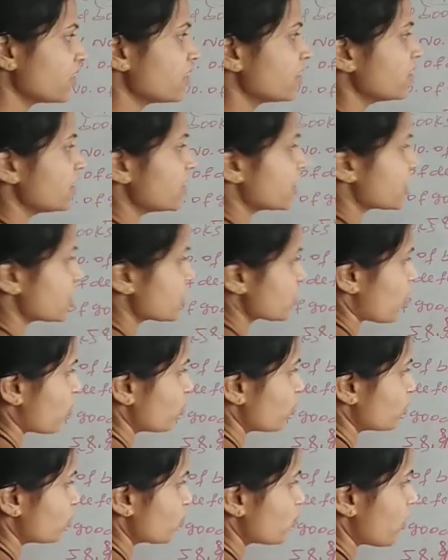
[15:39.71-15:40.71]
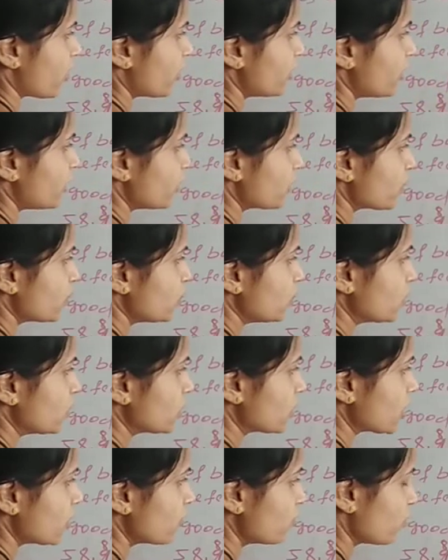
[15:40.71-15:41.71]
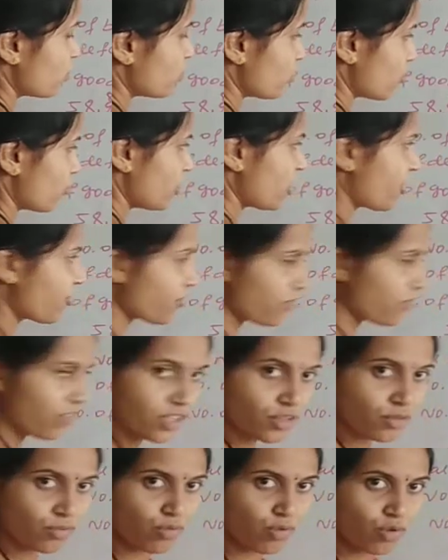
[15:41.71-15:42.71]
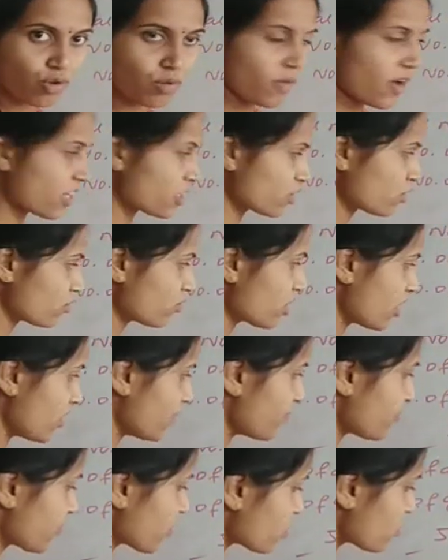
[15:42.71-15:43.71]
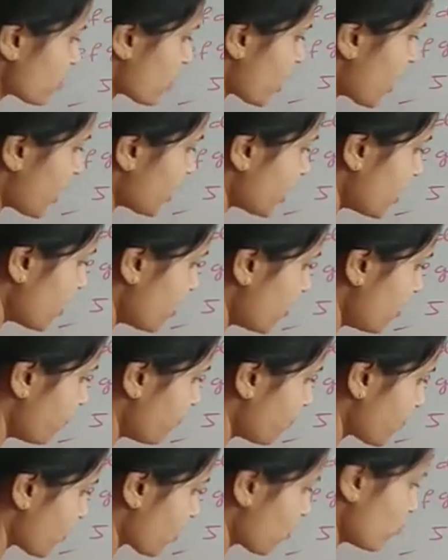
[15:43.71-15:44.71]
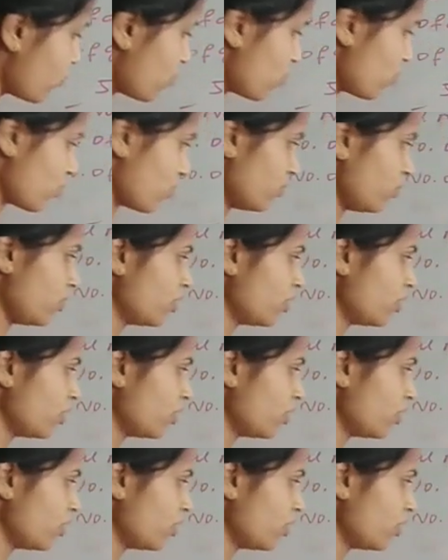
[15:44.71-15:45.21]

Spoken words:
Let us count. 1, 2, 3, 4. We left with 4 bars. Okay, so write here 4.